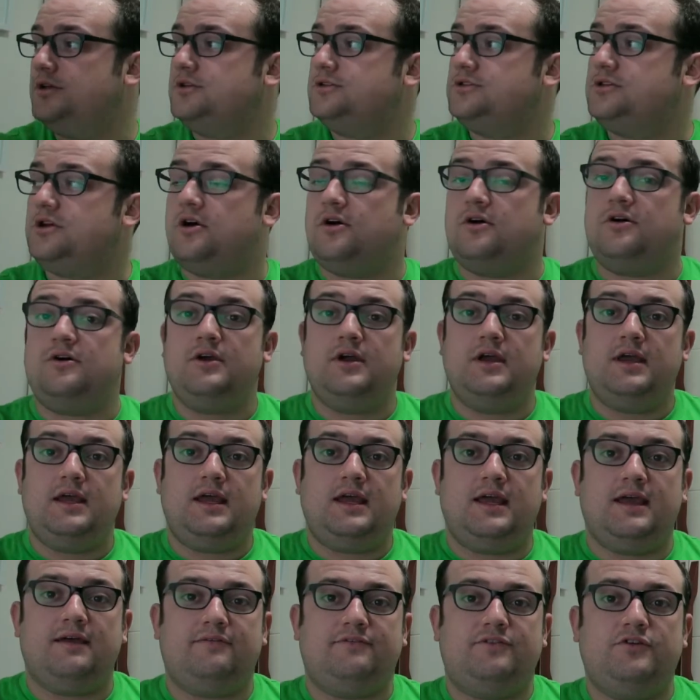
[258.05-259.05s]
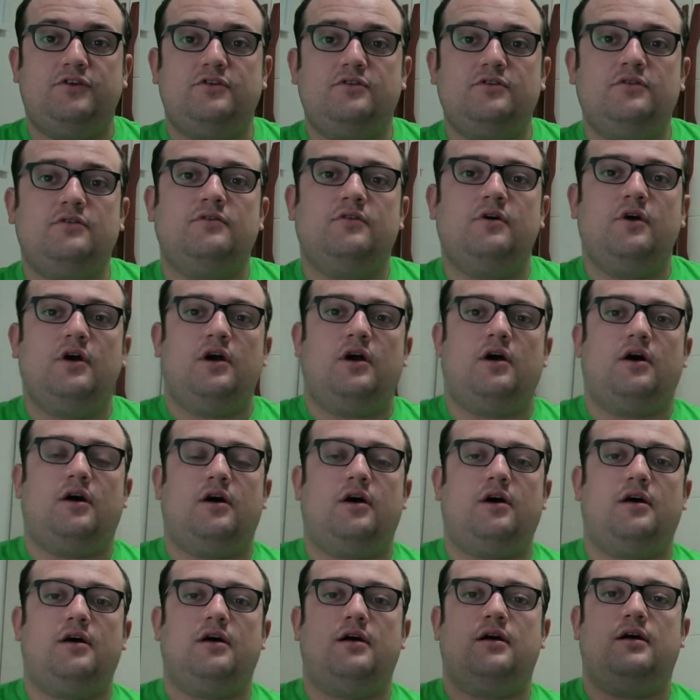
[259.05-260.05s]
So if you
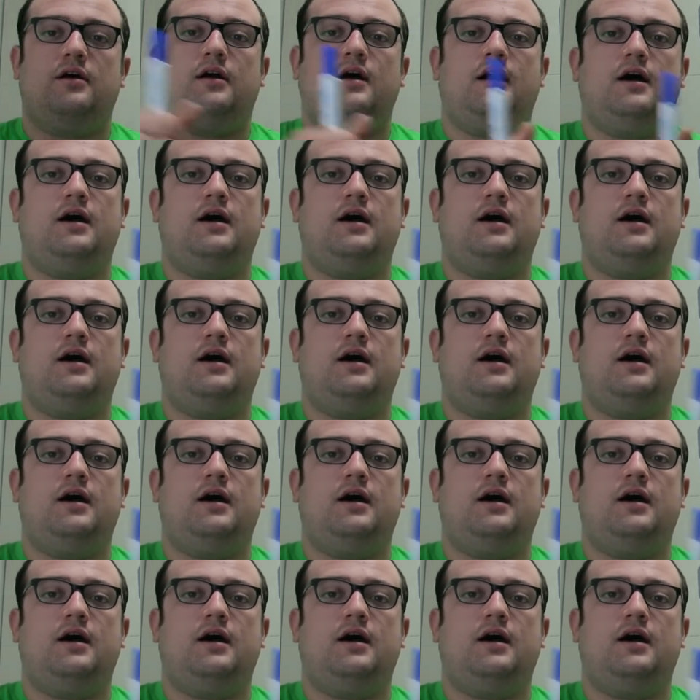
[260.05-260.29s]
are